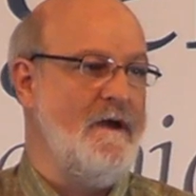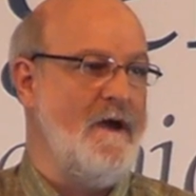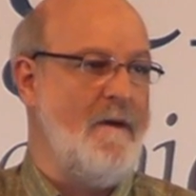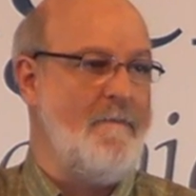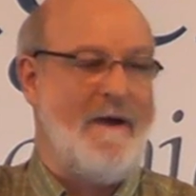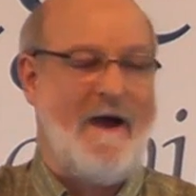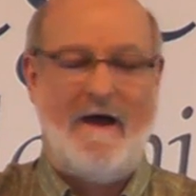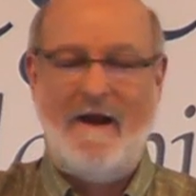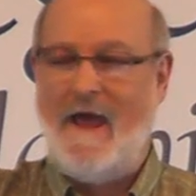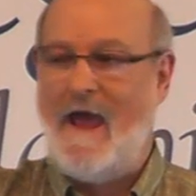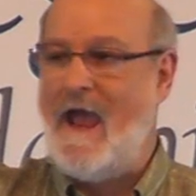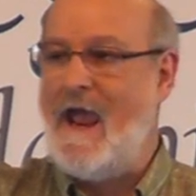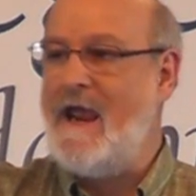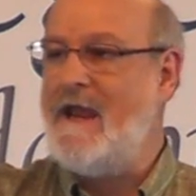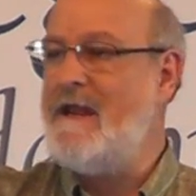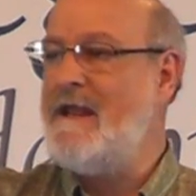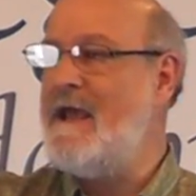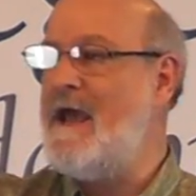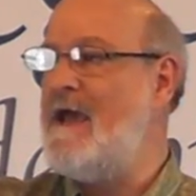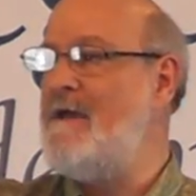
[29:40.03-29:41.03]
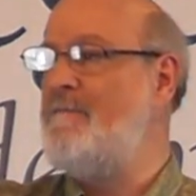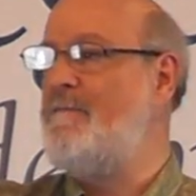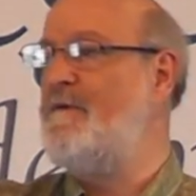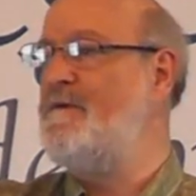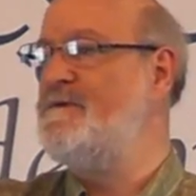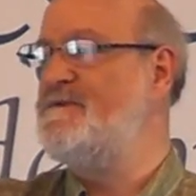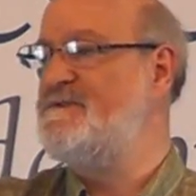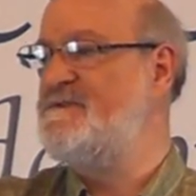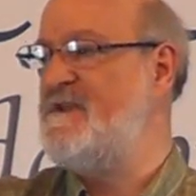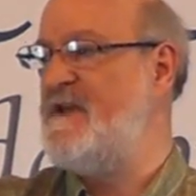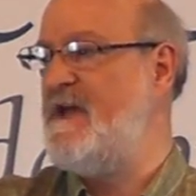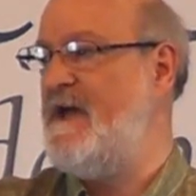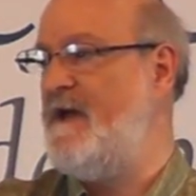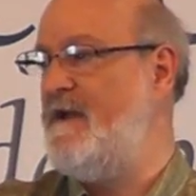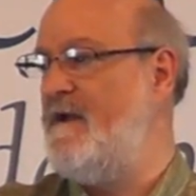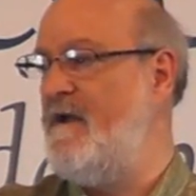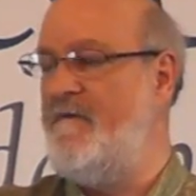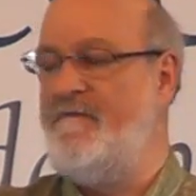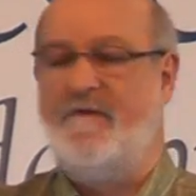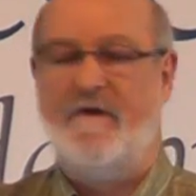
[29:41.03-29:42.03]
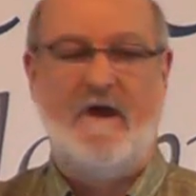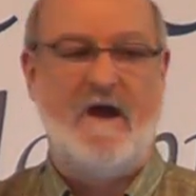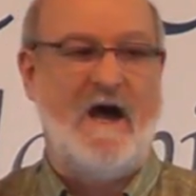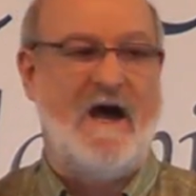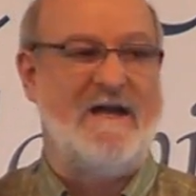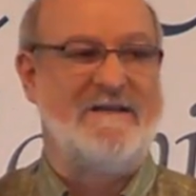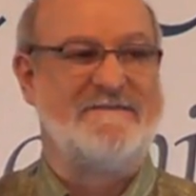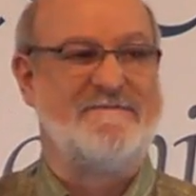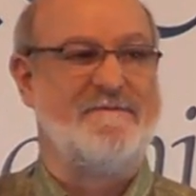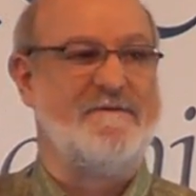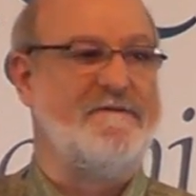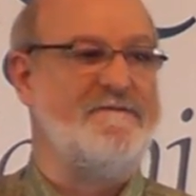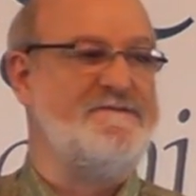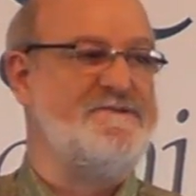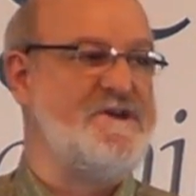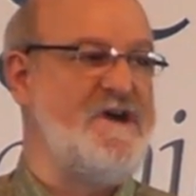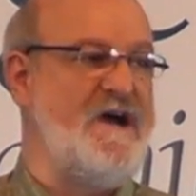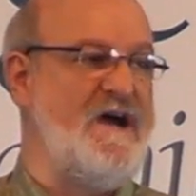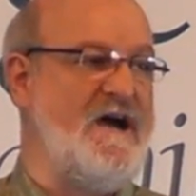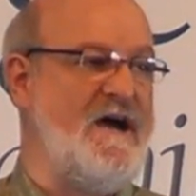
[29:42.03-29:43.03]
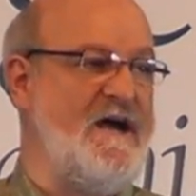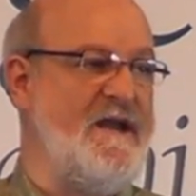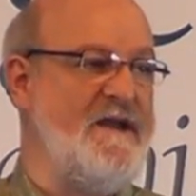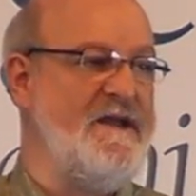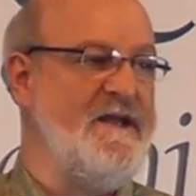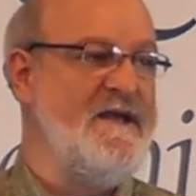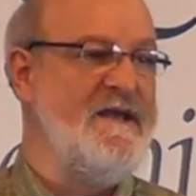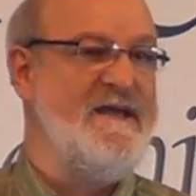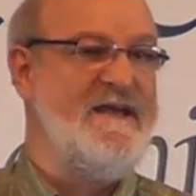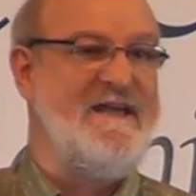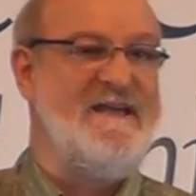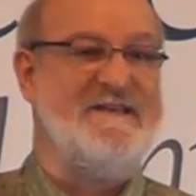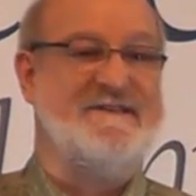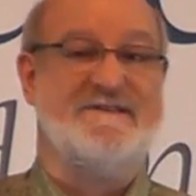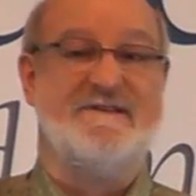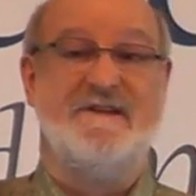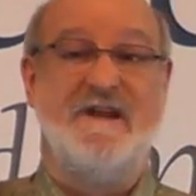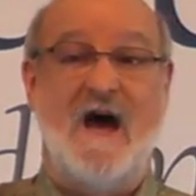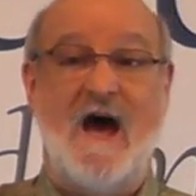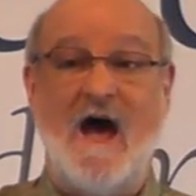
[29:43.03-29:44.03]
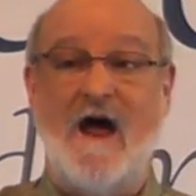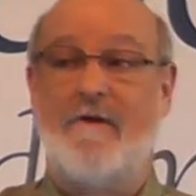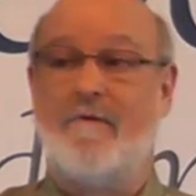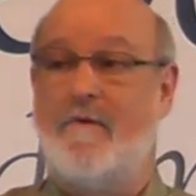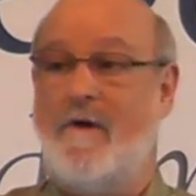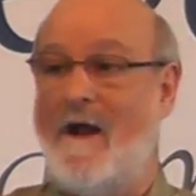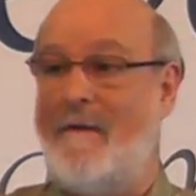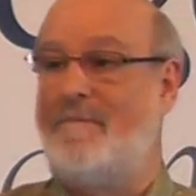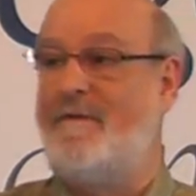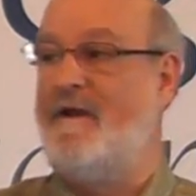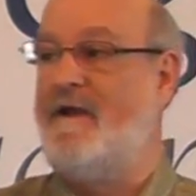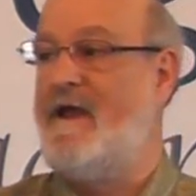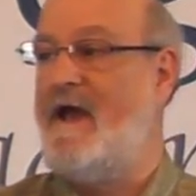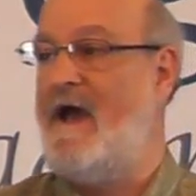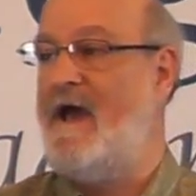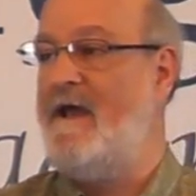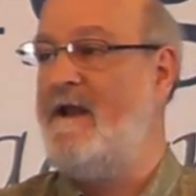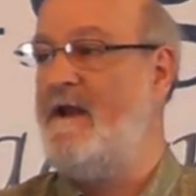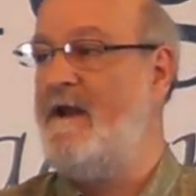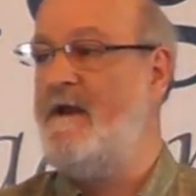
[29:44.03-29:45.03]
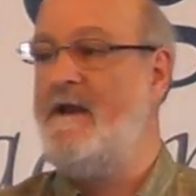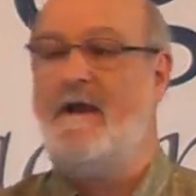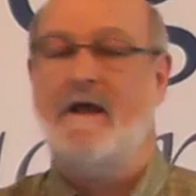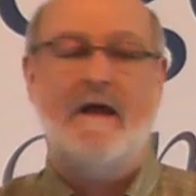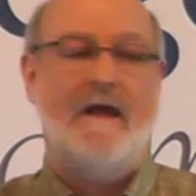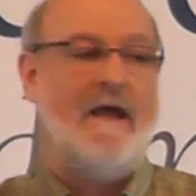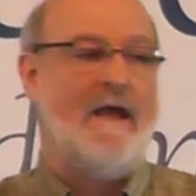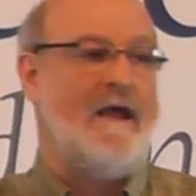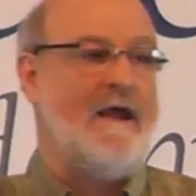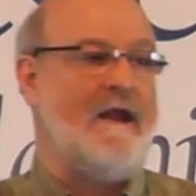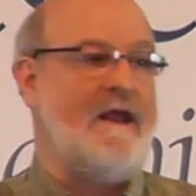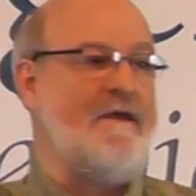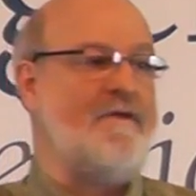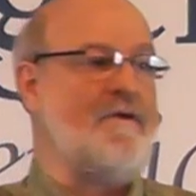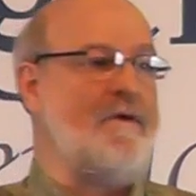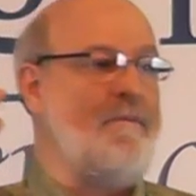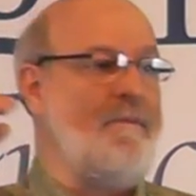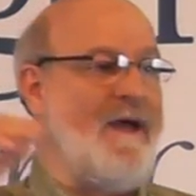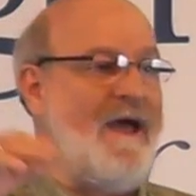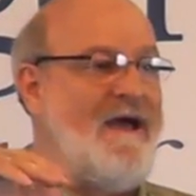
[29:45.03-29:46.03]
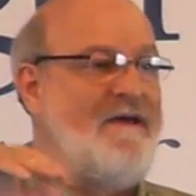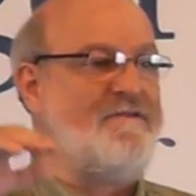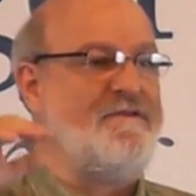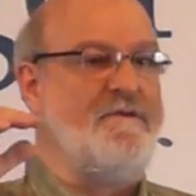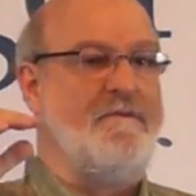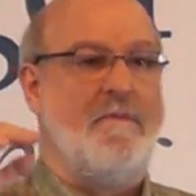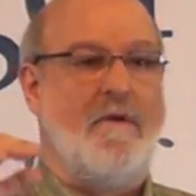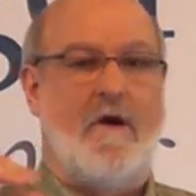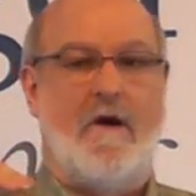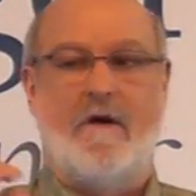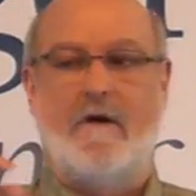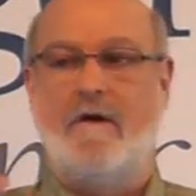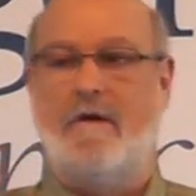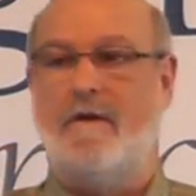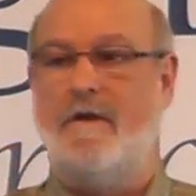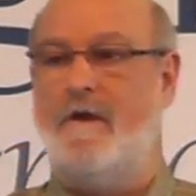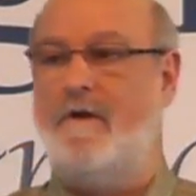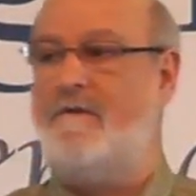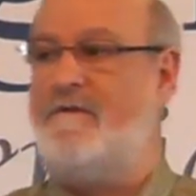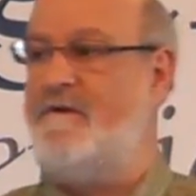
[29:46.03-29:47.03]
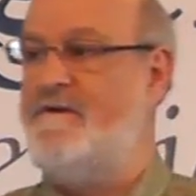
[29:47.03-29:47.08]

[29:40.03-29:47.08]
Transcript: About 88% of the Gospel of John is not replicated in either Matthew, Mark, or Luke.